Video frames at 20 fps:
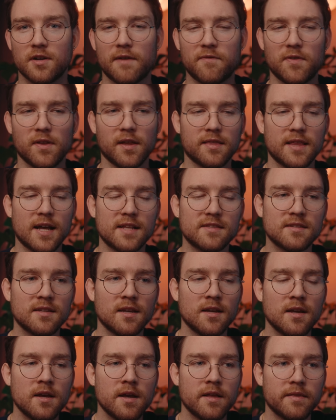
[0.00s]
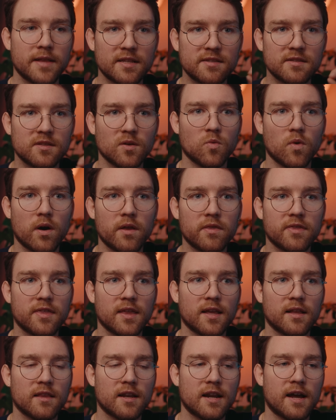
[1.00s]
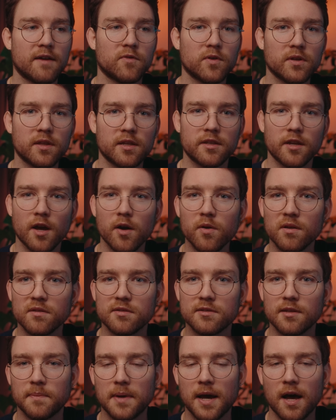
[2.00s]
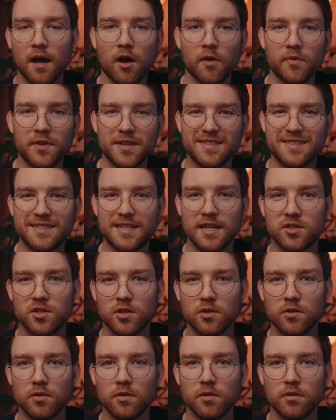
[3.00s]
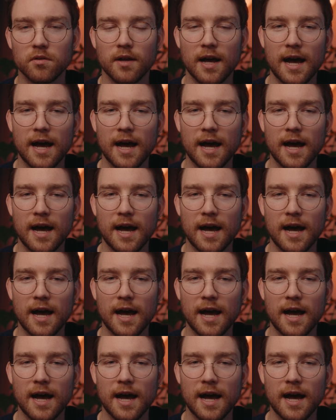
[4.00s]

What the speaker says: I feel like that's the one thing that I've really noticed about all these digital,